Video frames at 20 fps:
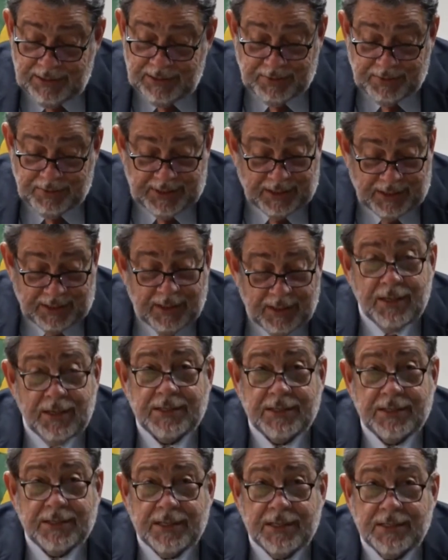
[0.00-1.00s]
particularly
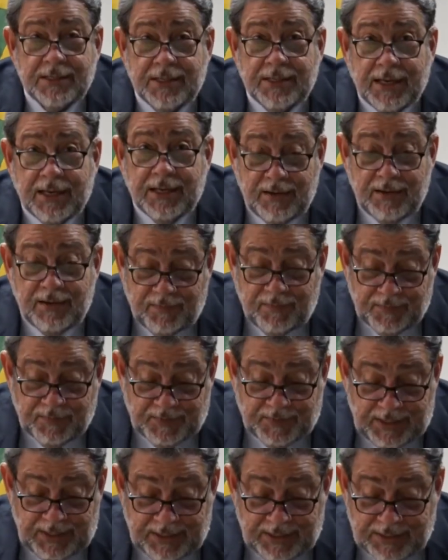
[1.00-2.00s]
since the
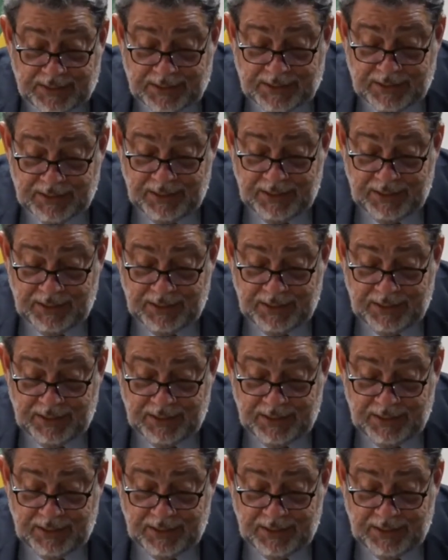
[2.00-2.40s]
1950s,